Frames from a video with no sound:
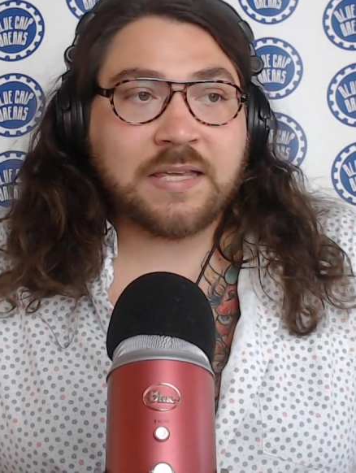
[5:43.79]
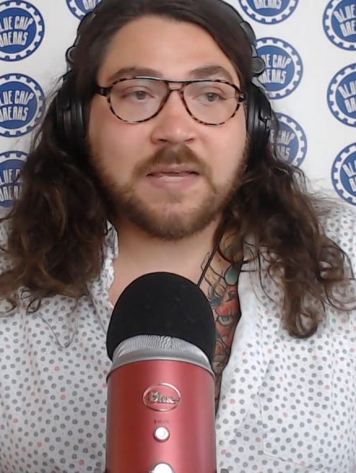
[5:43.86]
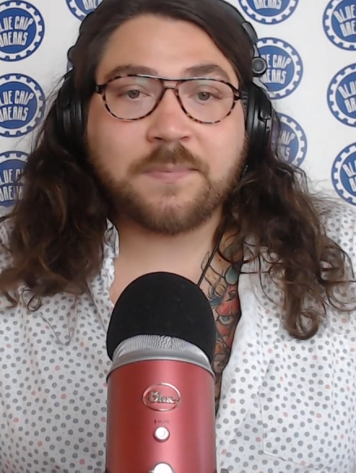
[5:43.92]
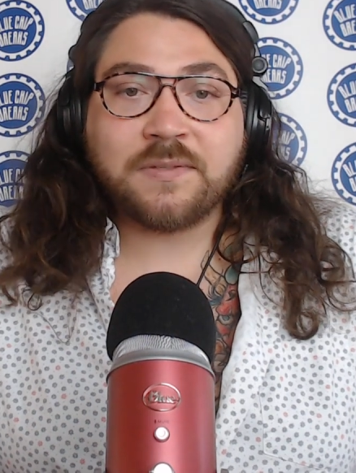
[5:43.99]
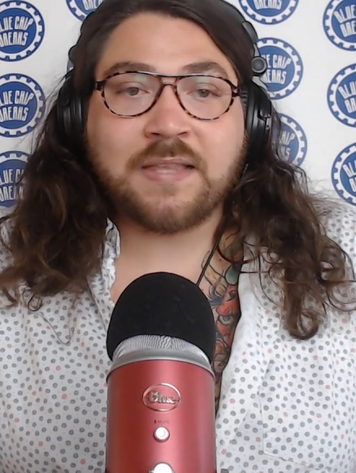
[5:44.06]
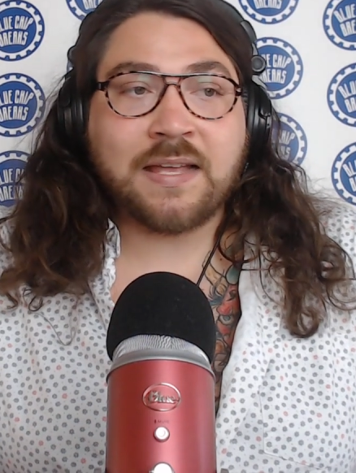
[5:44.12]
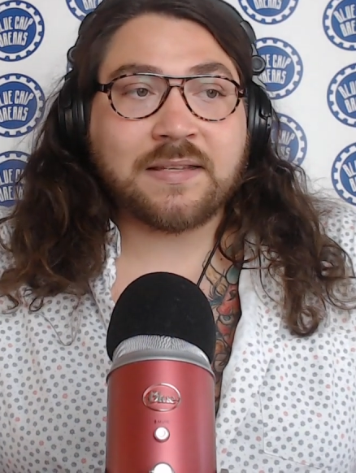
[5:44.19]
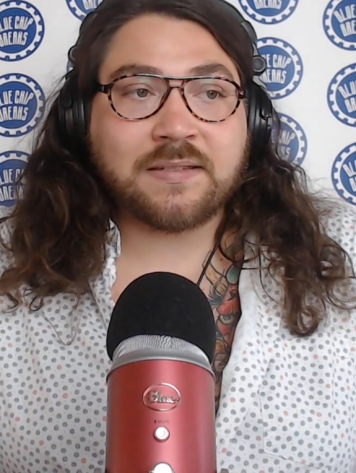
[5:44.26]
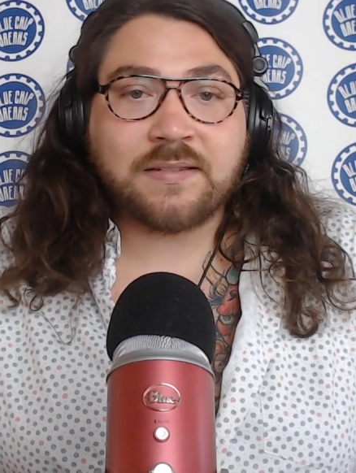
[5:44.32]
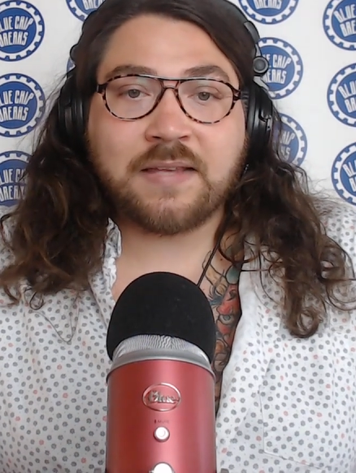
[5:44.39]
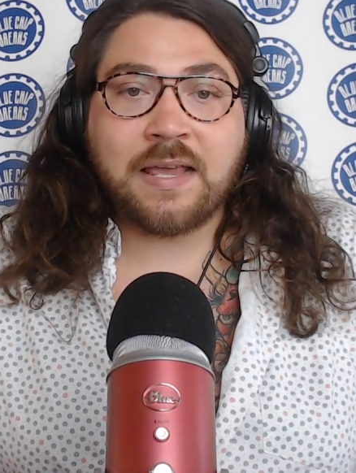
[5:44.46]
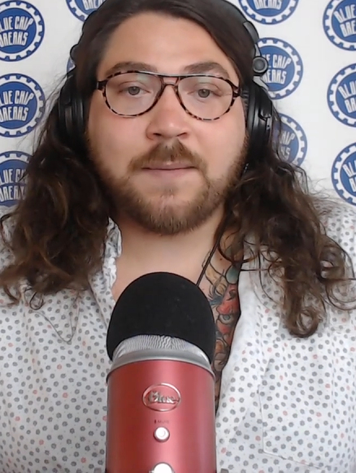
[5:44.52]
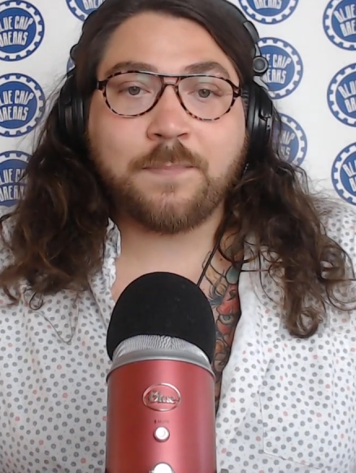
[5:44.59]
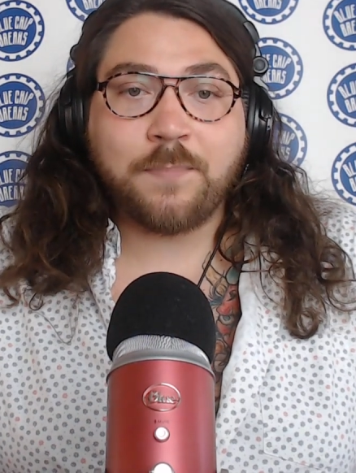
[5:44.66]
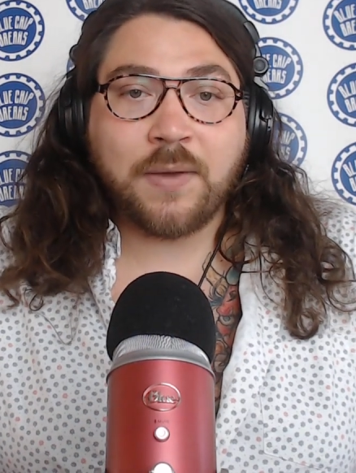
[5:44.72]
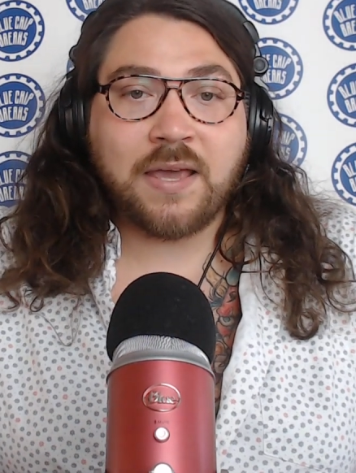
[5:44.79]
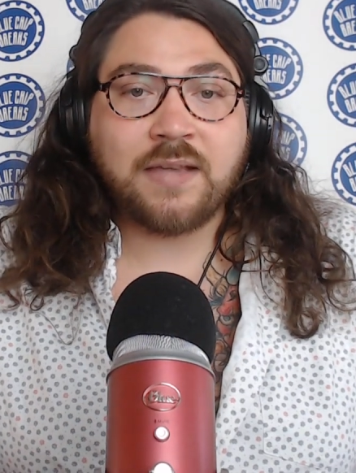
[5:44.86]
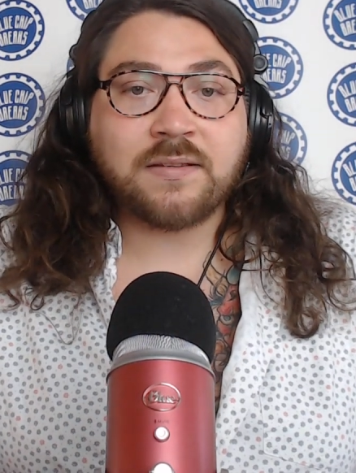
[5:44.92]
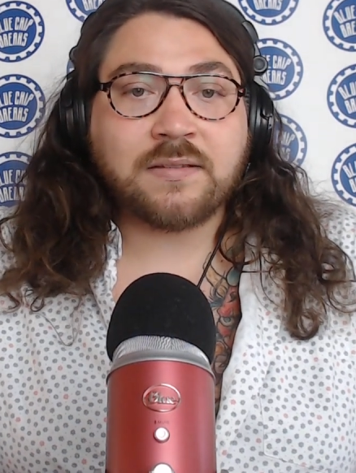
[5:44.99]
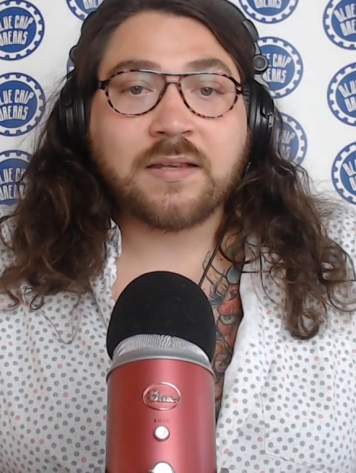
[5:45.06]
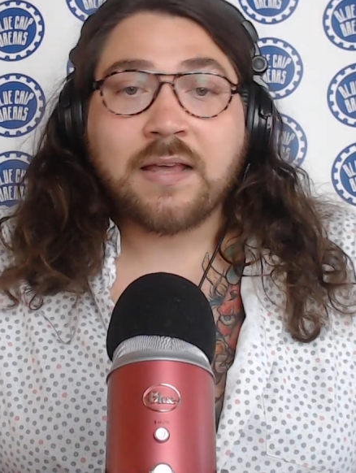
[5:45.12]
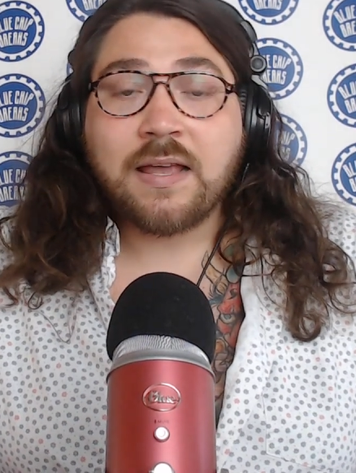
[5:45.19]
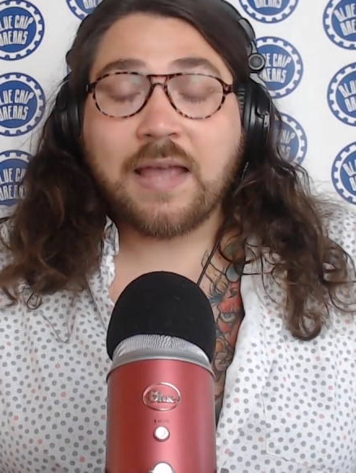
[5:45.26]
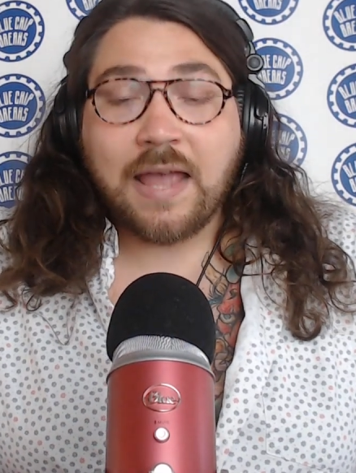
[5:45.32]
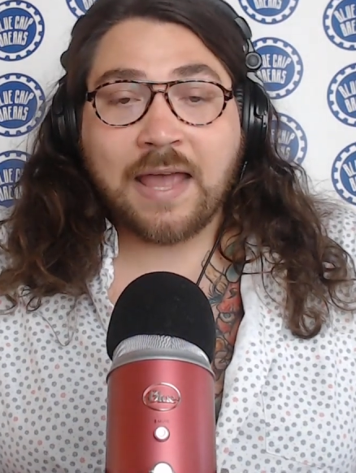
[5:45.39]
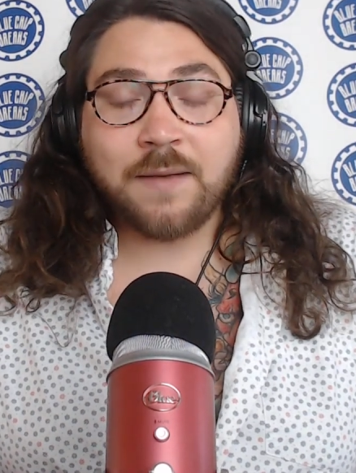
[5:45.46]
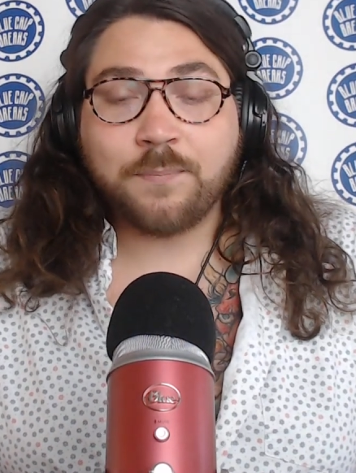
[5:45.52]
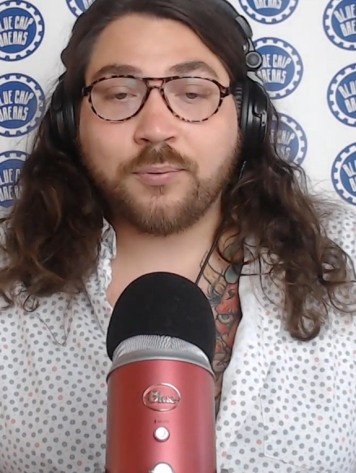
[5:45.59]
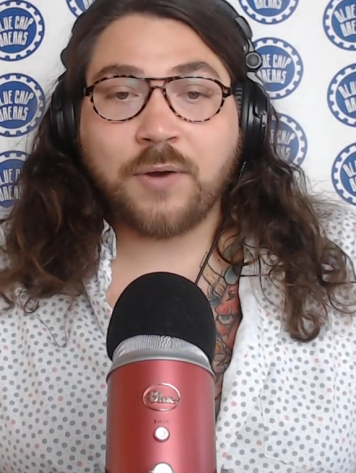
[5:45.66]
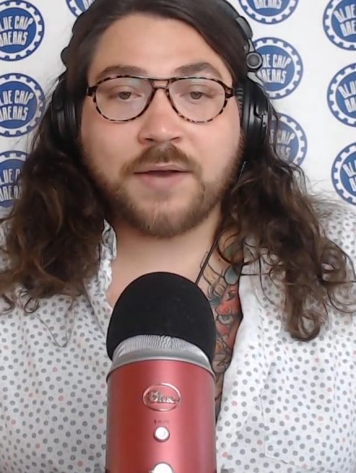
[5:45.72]
keeps that same pace
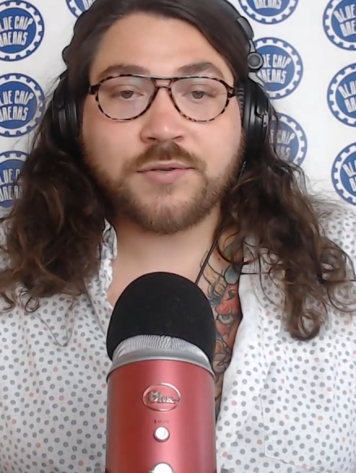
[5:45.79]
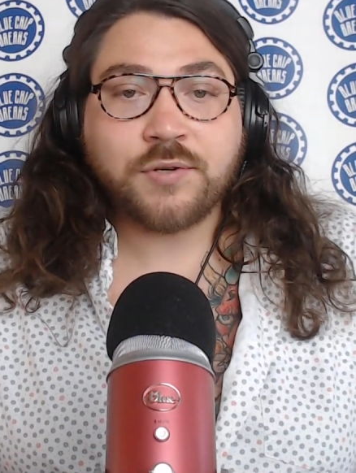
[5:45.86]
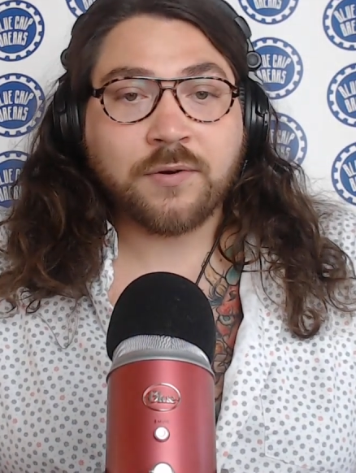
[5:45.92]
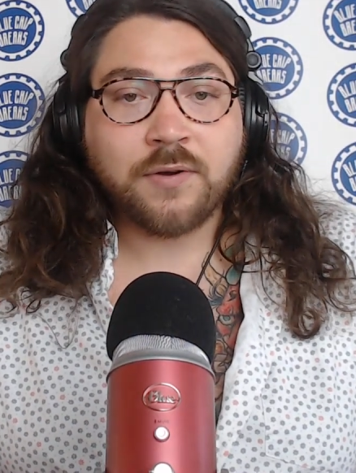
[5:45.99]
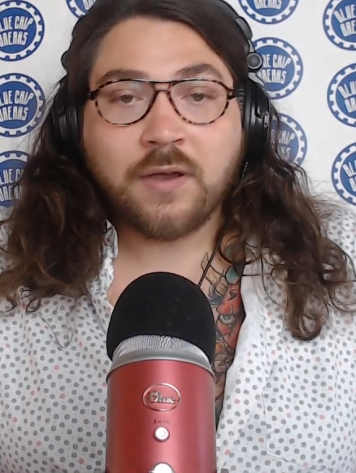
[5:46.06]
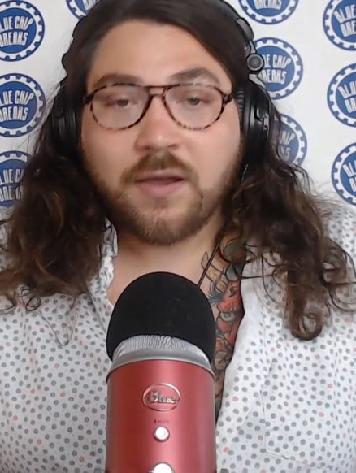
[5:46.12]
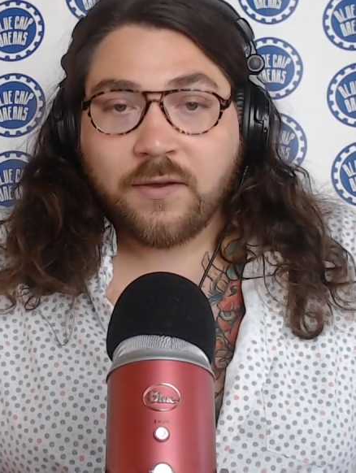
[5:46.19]
and pressure.